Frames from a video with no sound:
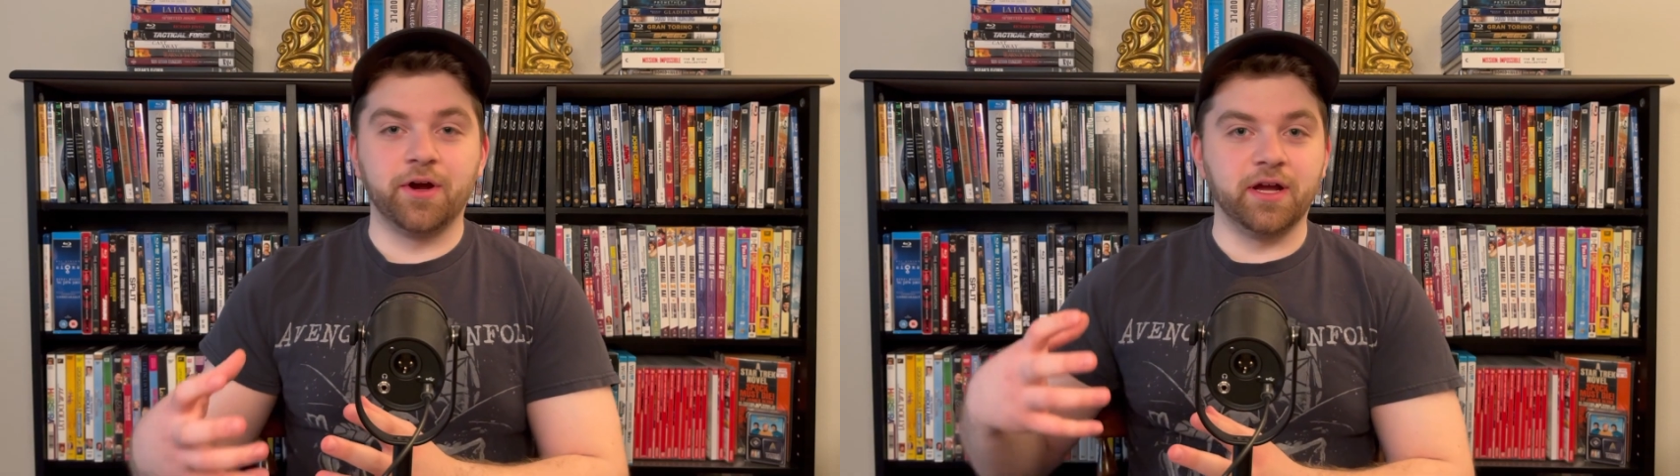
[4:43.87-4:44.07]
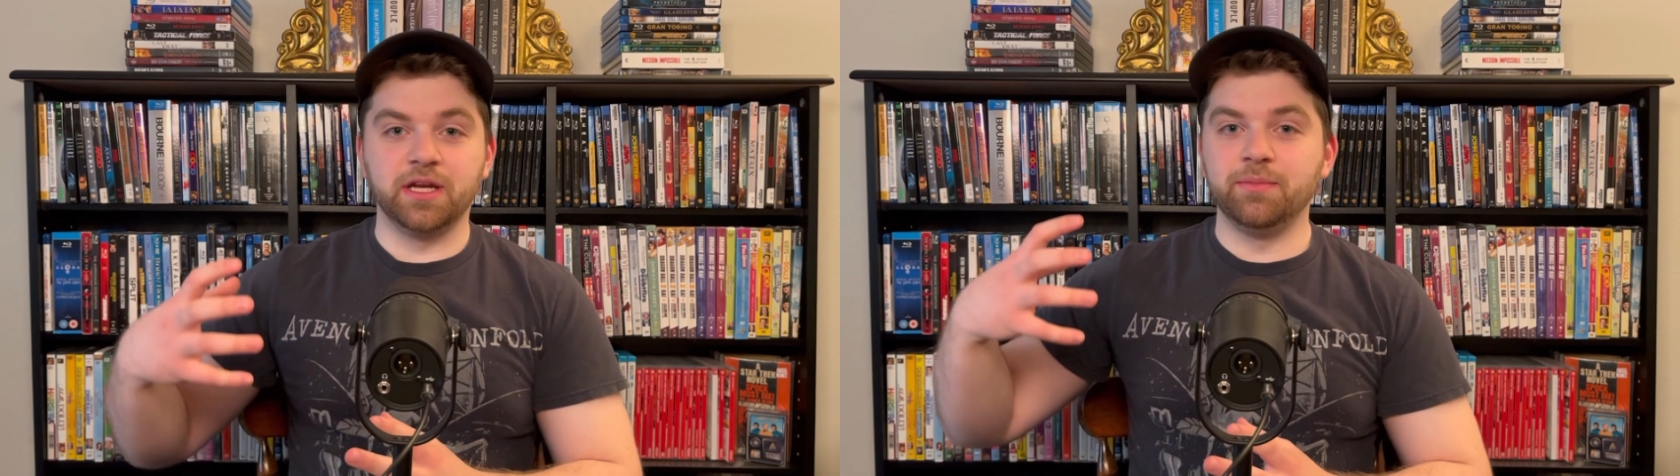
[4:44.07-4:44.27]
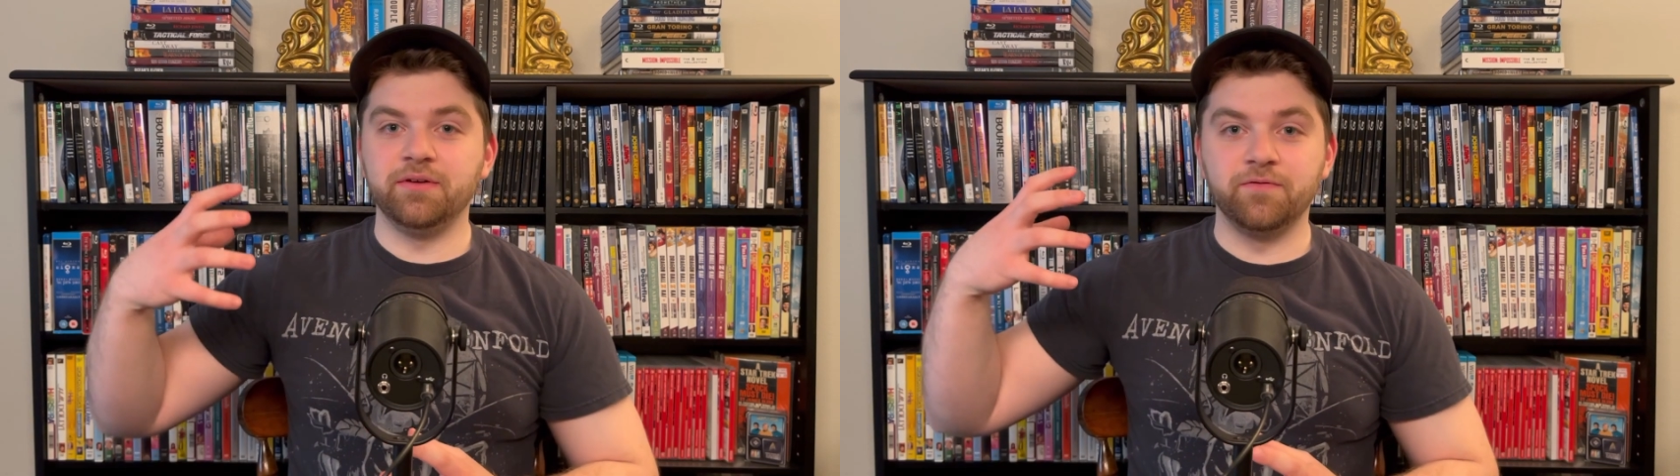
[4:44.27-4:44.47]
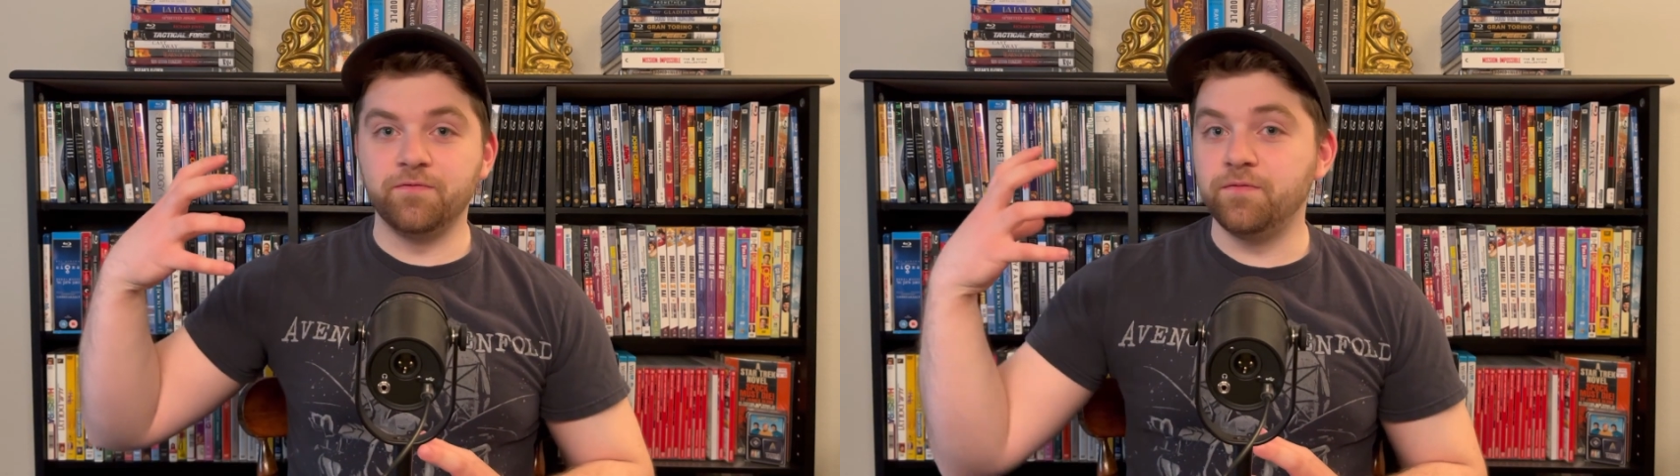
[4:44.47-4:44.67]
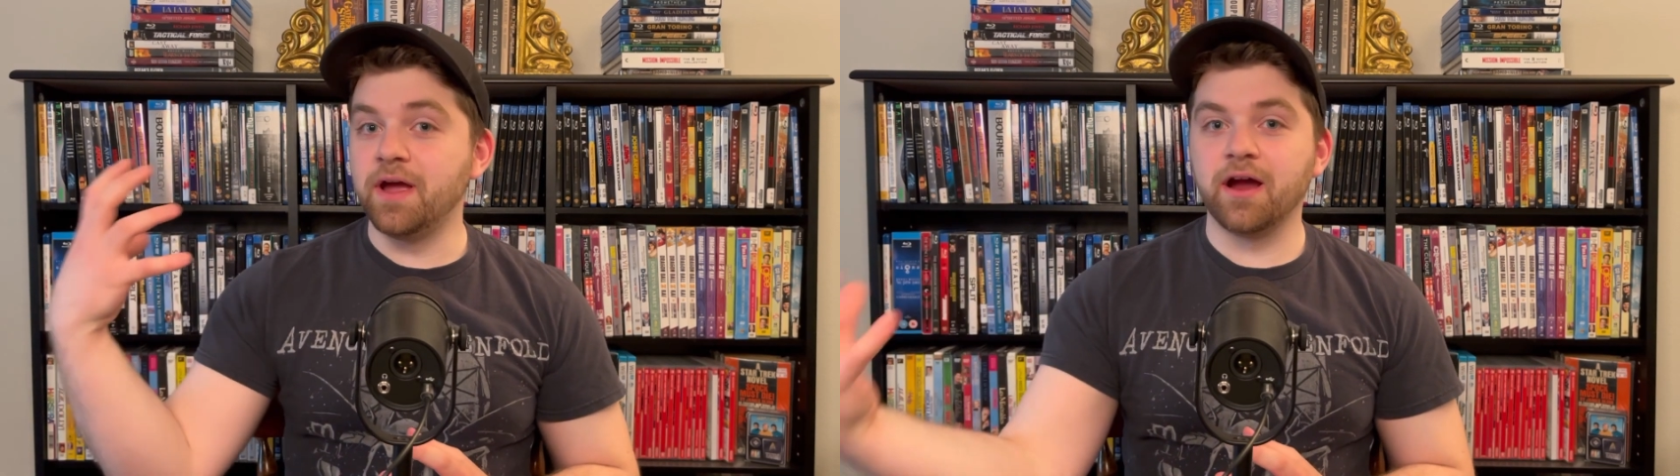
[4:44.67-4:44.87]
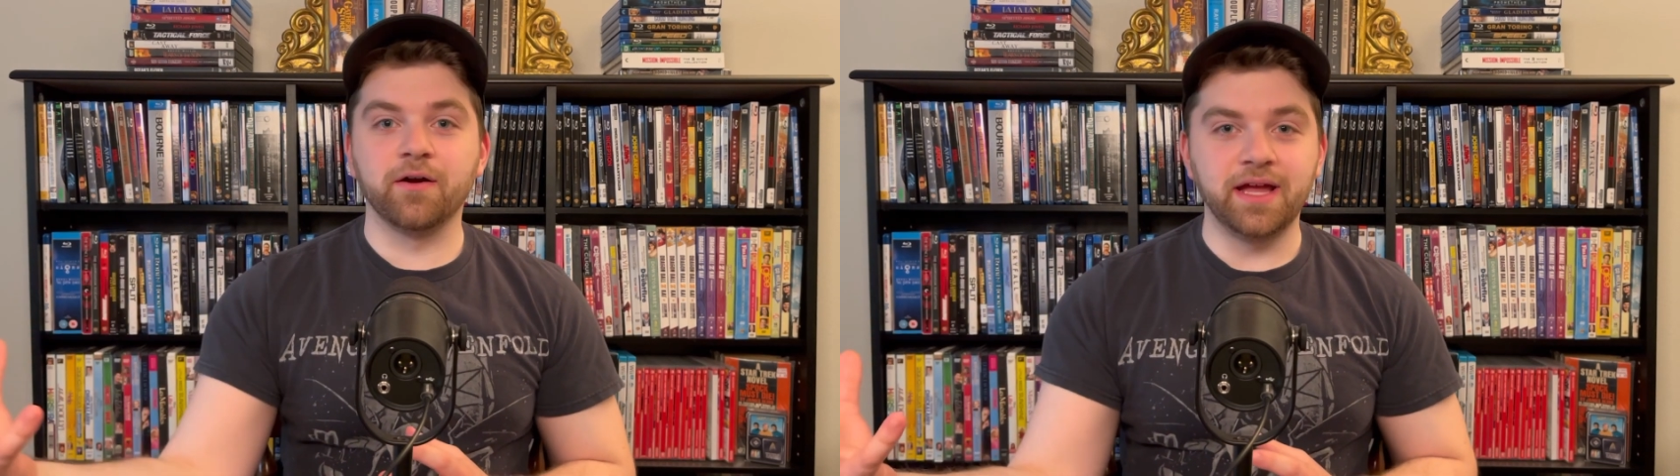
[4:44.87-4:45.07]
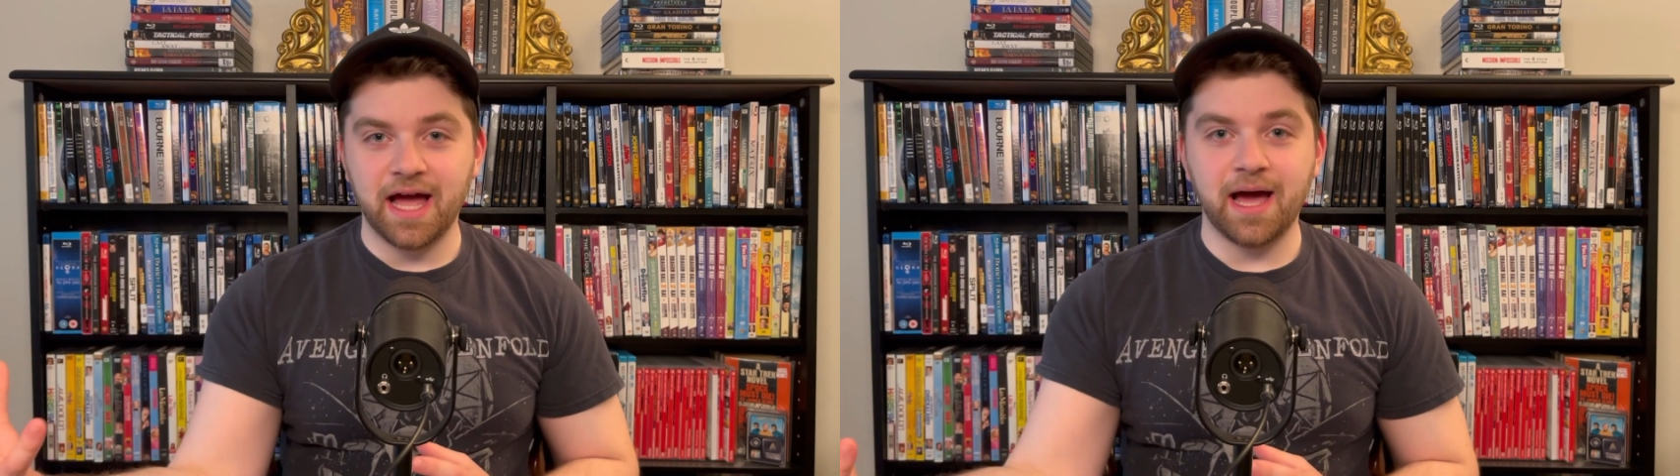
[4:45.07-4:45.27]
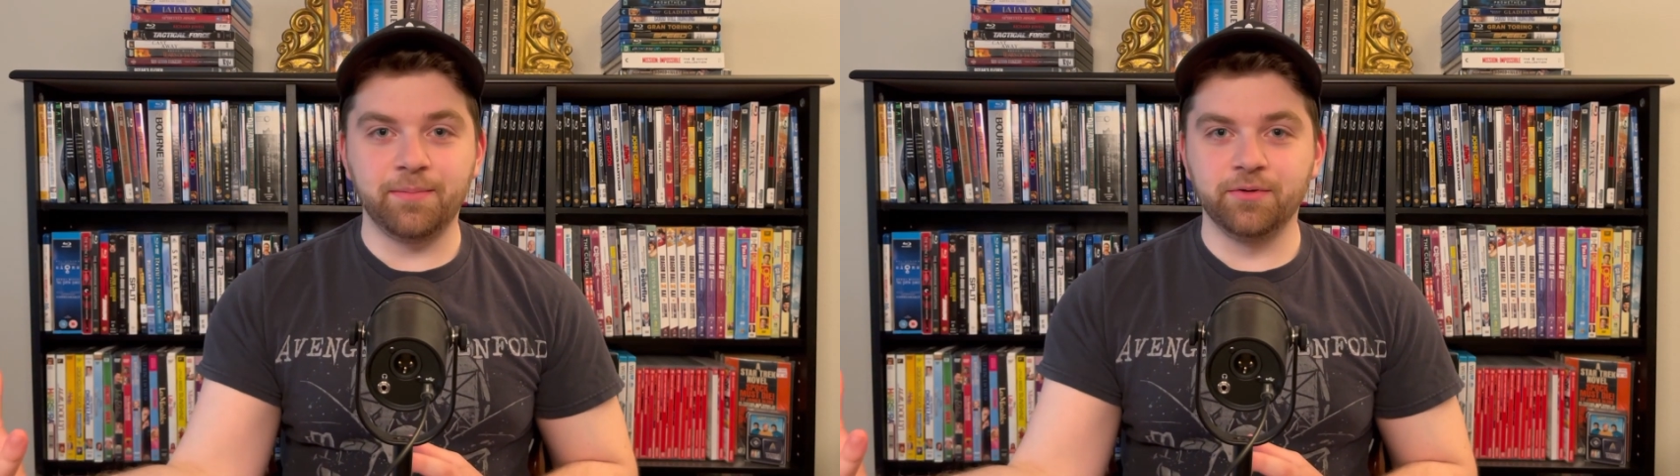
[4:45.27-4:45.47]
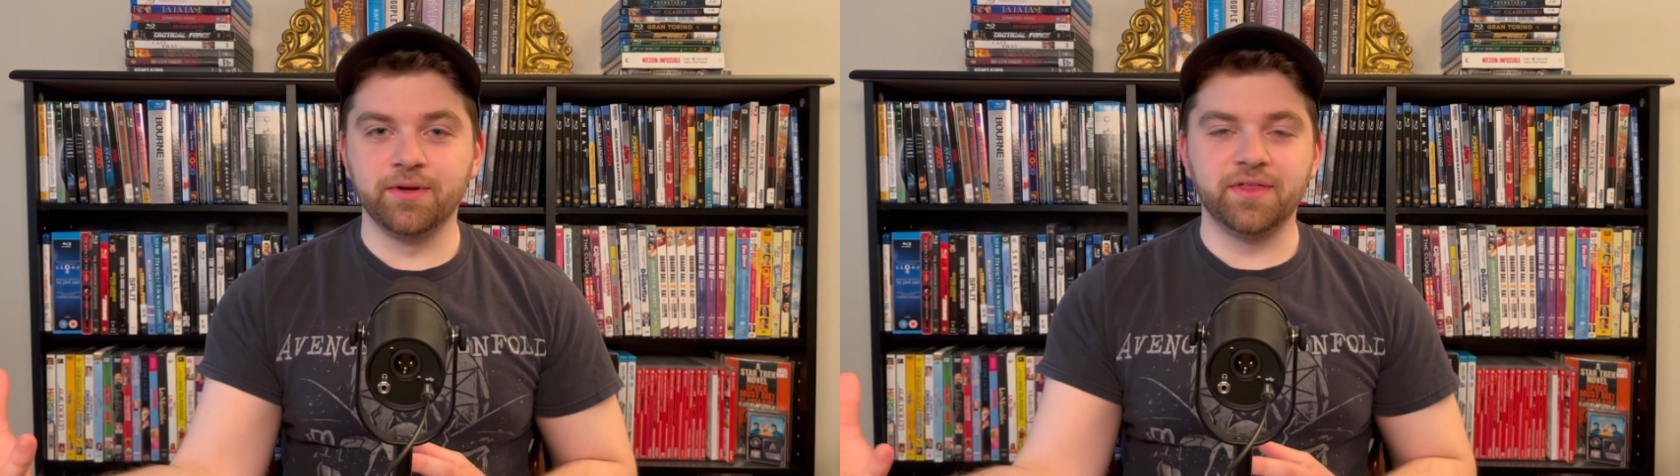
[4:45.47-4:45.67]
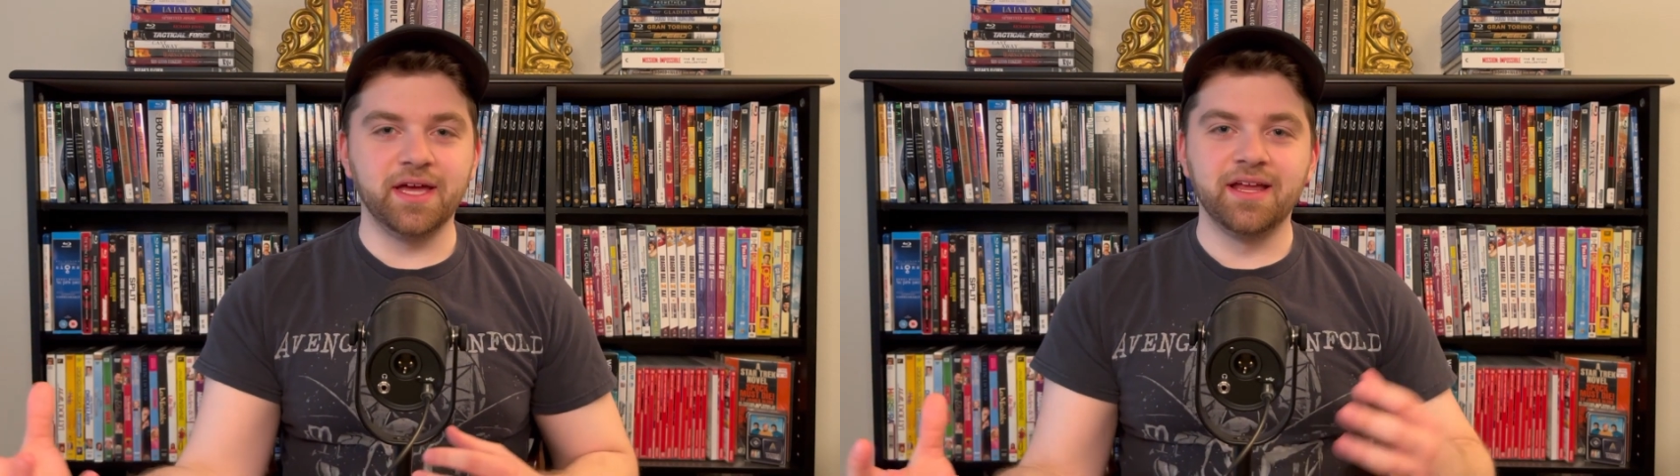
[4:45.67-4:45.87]
are going to be very happy
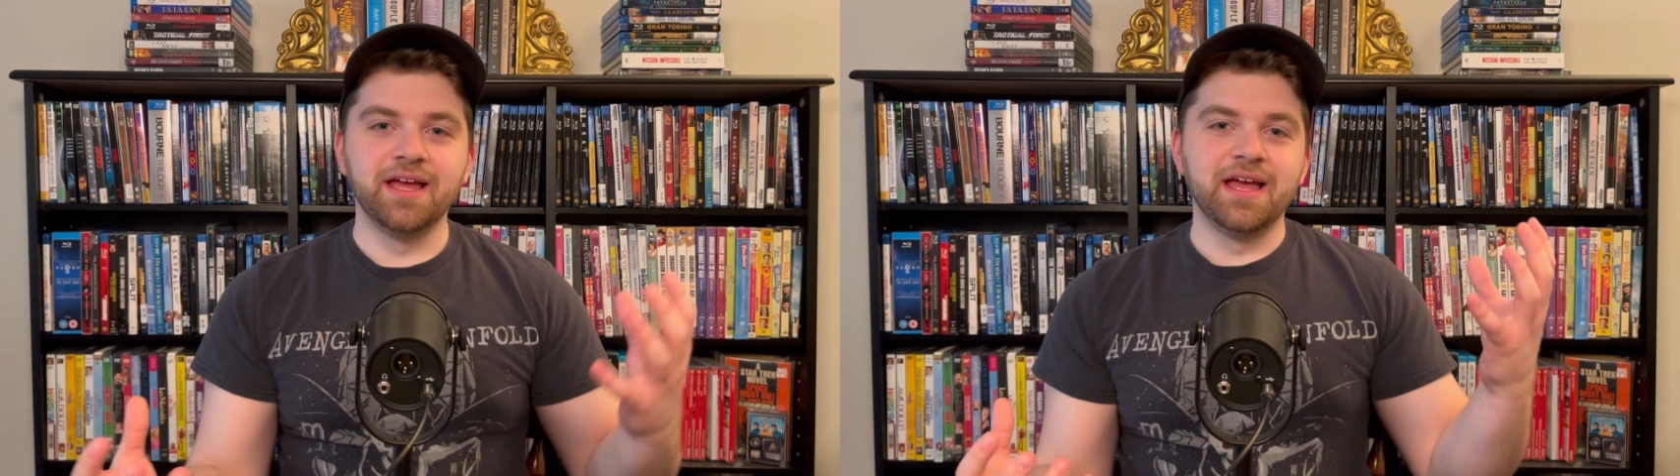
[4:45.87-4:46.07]
with it.